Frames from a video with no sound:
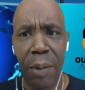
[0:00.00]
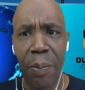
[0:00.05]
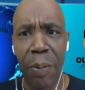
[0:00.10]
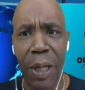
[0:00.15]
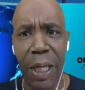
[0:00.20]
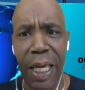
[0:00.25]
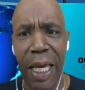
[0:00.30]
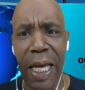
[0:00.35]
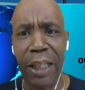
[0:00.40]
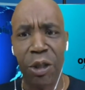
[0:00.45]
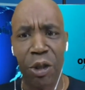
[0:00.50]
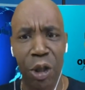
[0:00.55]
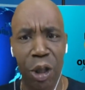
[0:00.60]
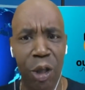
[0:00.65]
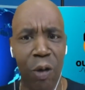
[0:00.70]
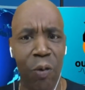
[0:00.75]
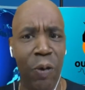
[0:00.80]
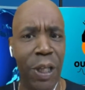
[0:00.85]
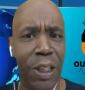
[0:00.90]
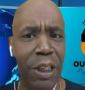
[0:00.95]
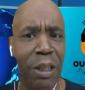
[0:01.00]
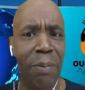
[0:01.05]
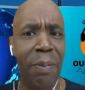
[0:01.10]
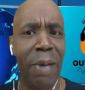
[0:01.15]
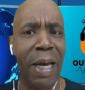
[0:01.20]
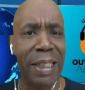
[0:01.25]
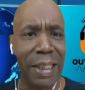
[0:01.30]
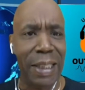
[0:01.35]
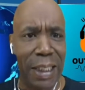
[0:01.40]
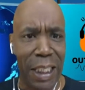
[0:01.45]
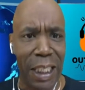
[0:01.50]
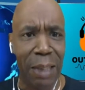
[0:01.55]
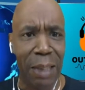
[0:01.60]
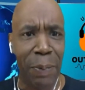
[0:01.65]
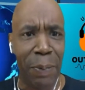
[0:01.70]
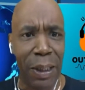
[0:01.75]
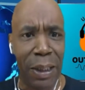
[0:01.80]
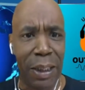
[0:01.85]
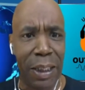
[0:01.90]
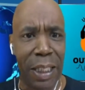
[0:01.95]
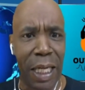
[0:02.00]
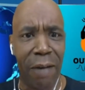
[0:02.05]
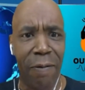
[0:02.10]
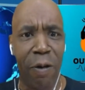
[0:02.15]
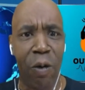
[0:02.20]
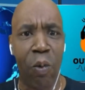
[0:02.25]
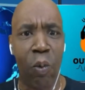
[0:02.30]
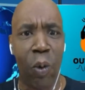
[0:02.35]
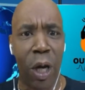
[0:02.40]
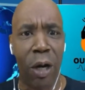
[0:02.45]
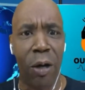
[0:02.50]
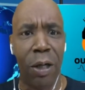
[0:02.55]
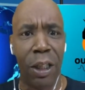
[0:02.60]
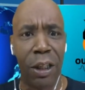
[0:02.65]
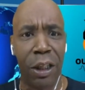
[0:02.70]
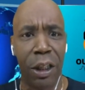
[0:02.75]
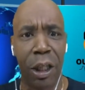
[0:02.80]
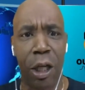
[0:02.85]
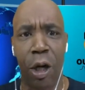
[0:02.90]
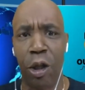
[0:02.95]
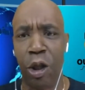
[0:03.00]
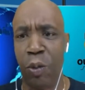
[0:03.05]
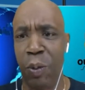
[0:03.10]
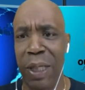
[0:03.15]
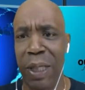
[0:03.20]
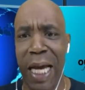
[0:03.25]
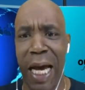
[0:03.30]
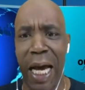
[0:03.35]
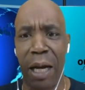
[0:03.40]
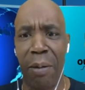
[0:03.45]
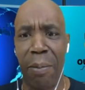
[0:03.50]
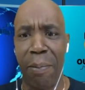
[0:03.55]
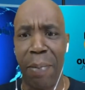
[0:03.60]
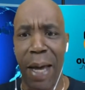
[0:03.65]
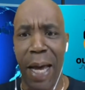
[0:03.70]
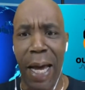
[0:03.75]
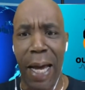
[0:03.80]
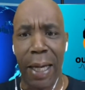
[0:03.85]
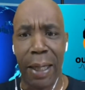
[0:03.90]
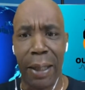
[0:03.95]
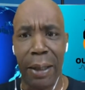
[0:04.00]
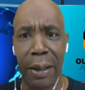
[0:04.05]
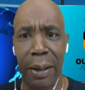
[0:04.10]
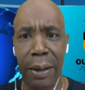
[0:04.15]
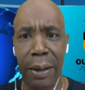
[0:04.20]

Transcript: But yes, you can reach him at TB7 Wellness Coach. We got him back.